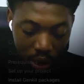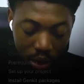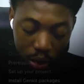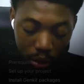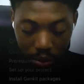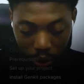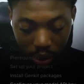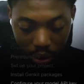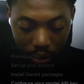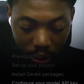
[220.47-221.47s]
So but
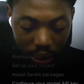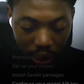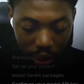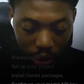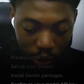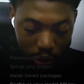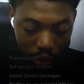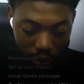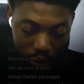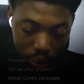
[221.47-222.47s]
basically
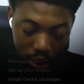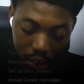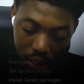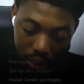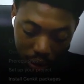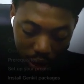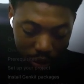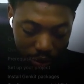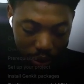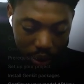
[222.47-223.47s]
to create a new
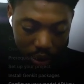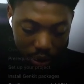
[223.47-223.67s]
Dart project,